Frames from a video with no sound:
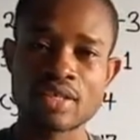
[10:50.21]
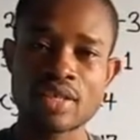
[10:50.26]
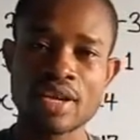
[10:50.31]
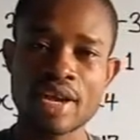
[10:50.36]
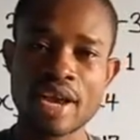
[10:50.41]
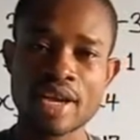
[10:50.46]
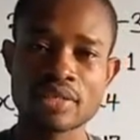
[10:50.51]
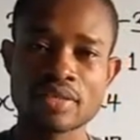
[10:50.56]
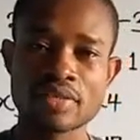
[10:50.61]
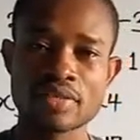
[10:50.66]
the
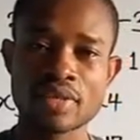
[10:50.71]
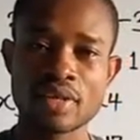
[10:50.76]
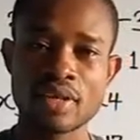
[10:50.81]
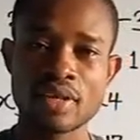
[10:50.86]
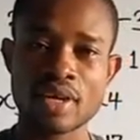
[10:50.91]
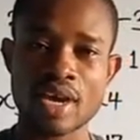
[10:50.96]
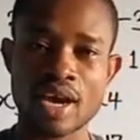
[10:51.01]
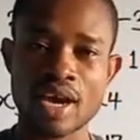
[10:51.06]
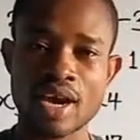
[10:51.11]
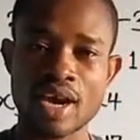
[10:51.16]
next
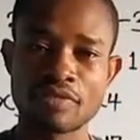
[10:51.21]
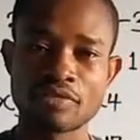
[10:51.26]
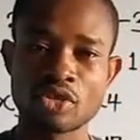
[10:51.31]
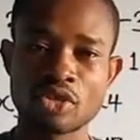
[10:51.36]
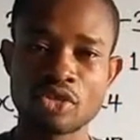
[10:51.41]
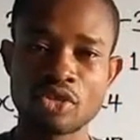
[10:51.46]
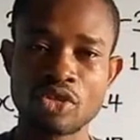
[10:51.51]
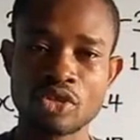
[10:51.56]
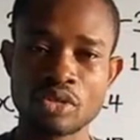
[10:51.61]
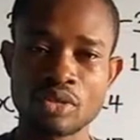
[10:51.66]
thing I have
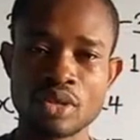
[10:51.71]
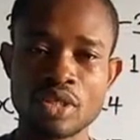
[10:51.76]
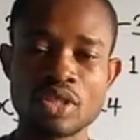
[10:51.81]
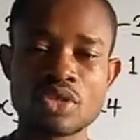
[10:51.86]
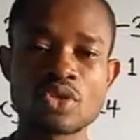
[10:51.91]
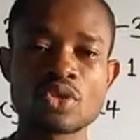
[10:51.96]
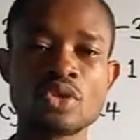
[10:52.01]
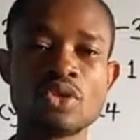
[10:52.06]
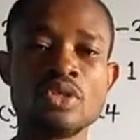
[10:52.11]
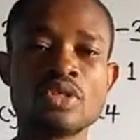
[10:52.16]
to do
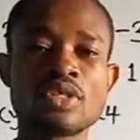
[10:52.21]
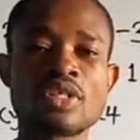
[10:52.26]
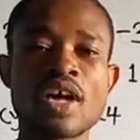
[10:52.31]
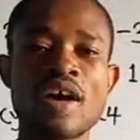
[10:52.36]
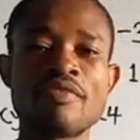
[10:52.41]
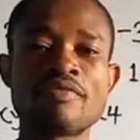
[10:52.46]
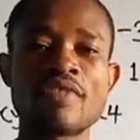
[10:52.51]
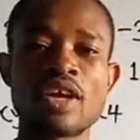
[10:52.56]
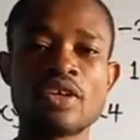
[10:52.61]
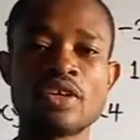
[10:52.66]
is to use
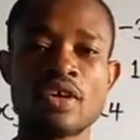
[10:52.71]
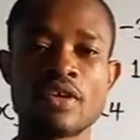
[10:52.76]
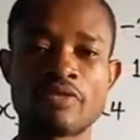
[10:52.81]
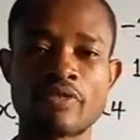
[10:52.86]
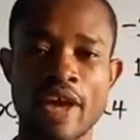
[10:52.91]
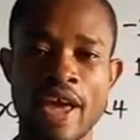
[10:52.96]
that value of